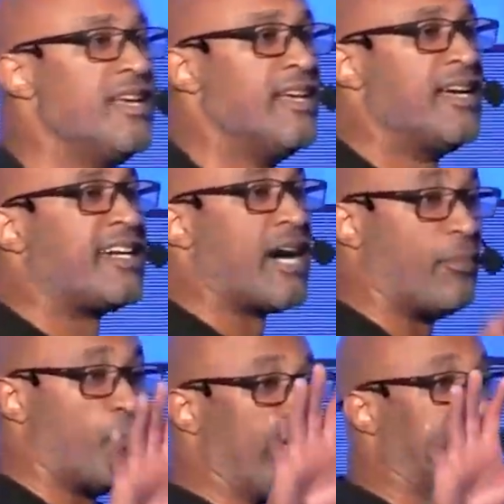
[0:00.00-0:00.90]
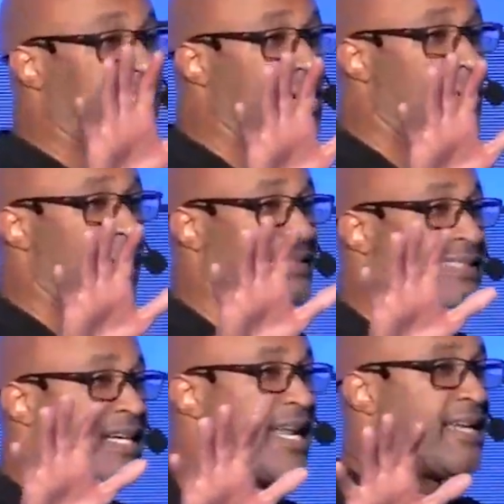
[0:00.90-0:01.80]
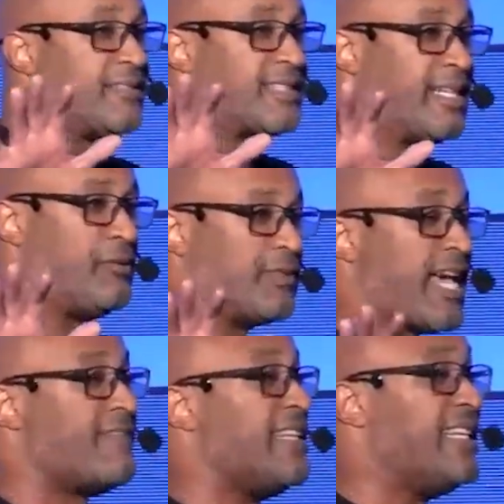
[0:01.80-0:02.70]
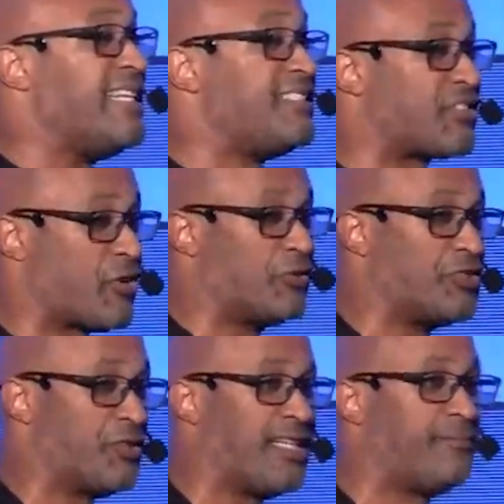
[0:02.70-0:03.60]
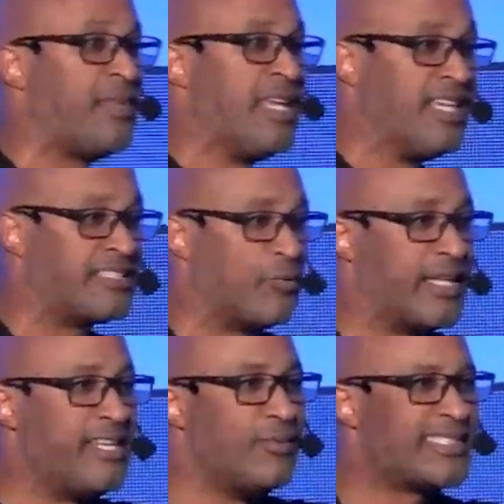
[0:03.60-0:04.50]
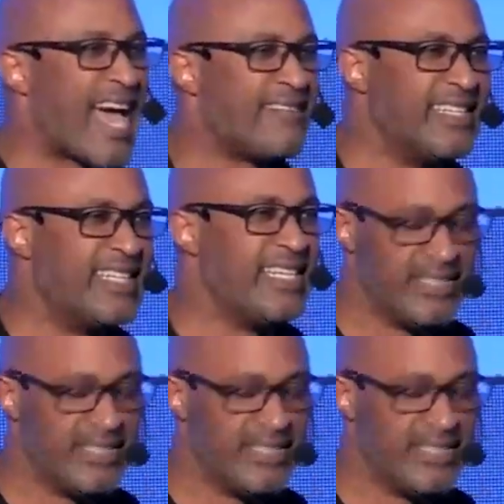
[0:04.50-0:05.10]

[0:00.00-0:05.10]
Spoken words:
A couple weeks ago, my son Anderson, he was having knee surgery. And so when he was having knee